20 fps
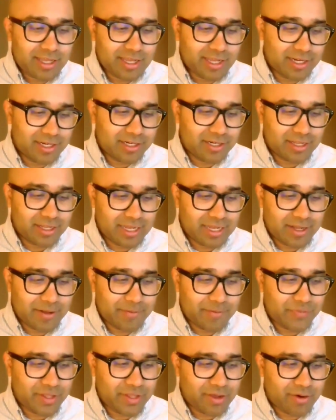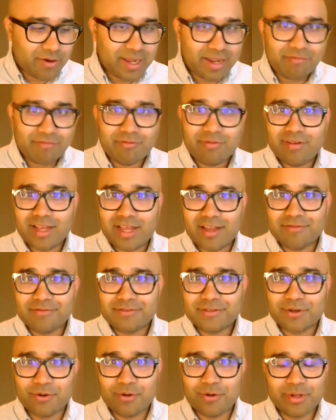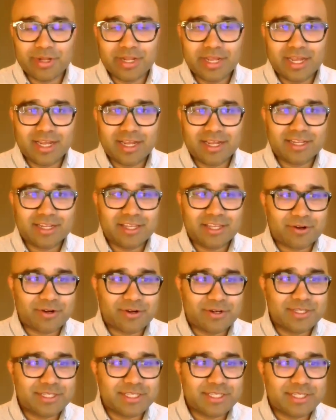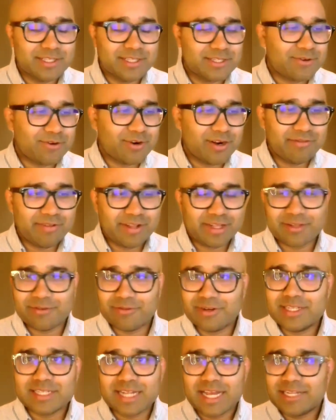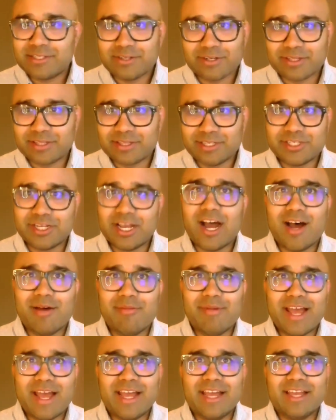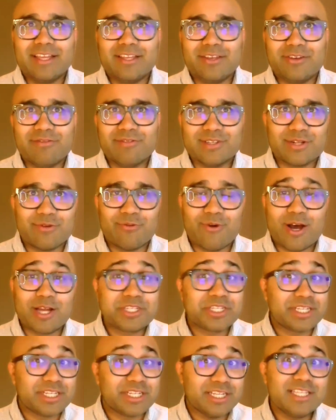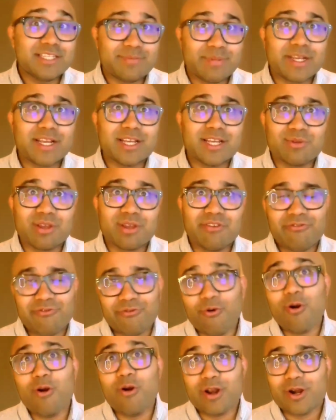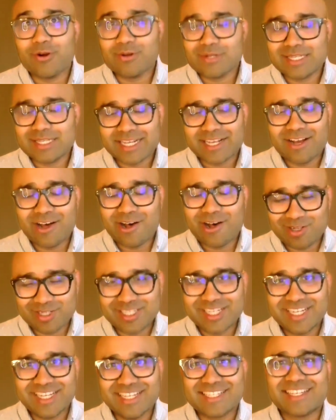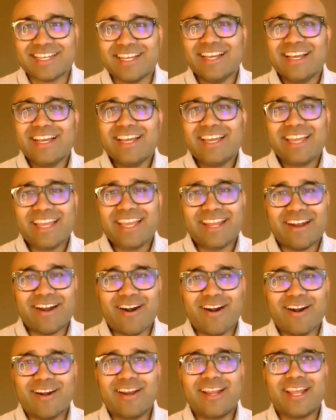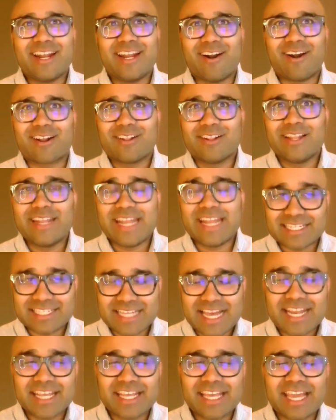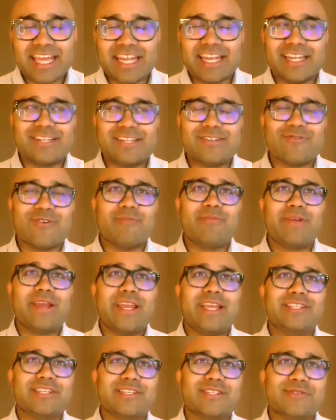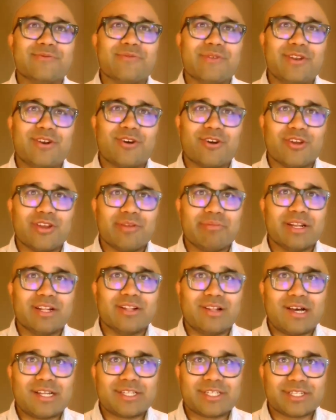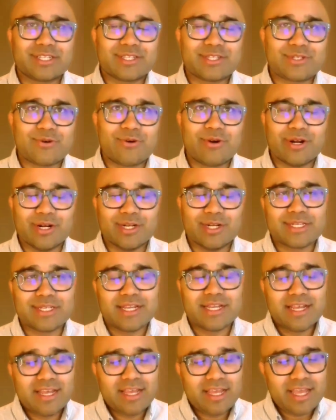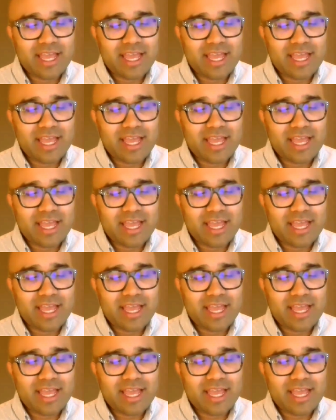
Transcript: And I've told Krissy this story of, like, the reason I took the job at University of Washington is because we have 4 neuropsychologists in our clinic dedicated to our patients with neuroimmunologic disorders.